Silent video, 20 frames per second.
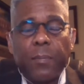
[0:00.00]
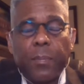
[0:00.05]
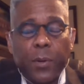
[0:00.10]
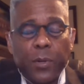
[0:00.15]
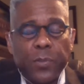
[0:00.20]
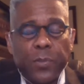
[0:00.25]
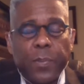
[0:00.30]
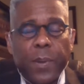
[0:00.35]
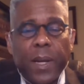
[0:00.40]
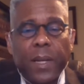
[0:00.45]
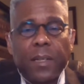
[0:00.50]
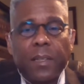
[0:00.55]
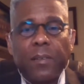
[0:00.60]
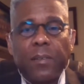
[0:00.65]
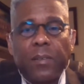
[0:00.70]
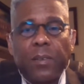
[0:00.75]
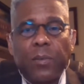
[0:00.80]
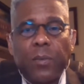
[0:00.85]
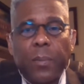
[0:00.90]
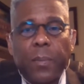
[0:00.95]

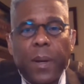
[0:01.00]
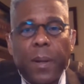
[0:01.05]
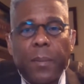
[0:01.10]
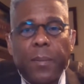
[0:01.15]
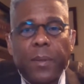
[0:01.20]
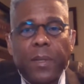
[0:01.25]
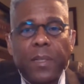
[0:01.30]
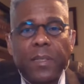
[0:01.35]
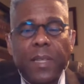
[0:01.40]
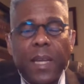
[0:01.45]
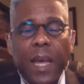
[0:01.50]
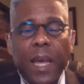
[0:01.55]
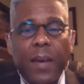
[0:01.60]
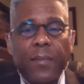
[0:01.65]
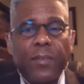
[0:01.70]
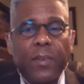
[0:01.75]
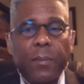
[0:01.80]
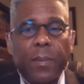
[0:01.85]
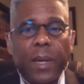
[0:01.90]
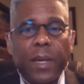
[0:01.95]
the Republicans
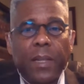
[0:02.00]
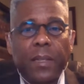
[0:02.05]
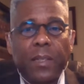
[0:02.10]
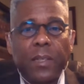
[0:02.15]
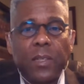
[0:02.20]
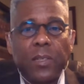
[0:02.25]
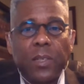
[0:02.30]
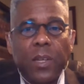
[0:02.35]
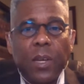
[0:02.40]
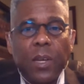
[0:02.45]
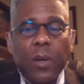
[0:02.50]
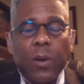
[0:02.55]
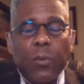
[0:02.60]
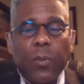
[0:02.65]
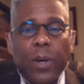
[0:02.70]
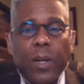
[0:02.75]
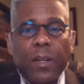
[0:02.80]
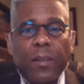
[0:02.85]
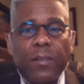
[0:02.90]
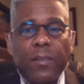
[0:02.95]
have to make this
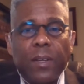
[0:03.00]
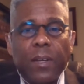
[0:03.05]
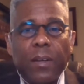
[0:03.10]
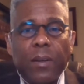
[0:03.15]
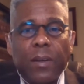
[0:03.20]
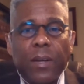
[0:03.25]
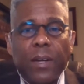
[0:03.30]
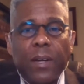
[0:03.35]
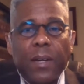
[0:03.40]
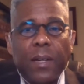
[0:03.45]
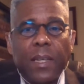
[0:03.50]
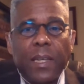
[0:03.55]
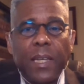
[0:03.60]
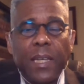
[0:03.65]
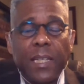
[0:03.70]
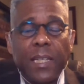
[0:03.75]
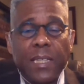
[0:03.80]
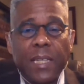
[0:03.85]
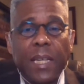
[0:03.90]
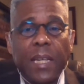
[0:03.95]
one of their
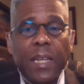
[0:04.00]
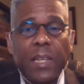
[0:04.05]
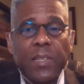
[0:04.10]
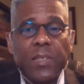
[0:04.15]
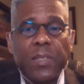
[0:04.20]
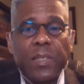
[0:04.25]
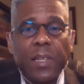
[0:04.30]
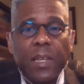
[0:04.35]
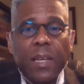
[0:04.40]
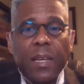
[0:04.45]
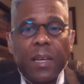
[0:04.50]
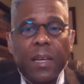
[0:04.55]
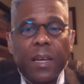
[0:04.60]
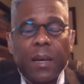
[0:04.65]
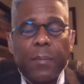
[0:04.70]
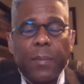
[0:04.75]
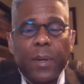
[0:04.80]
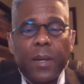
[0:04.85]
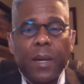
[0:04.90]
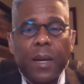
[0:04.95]
key tenets
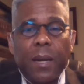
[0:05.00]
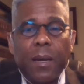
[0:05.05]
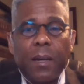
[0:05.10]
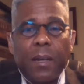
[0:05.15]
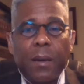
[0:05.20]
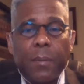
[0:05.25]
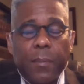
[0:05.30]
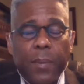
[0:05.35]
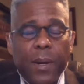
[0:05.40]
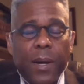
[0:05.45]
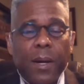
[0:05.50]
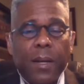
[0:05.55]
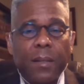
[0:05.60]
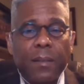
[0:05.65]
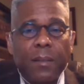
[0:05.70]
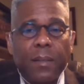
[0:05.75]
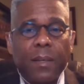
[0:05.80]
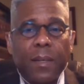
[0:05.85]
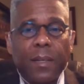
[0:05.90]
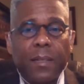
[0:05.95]

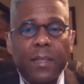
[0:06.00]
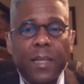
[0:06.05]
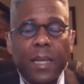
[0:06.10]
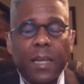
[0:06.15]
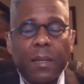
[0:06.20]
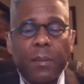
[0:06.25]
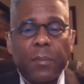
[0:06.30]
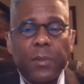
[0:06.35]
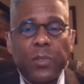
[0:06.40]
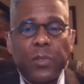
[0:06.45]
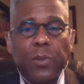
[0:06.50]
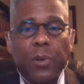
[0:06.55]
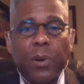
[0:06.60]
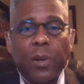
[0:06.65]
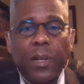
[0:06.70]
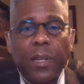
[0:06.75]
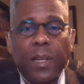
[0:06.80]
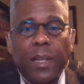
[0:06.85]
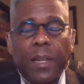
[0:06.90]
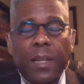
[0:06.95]
taking a majority.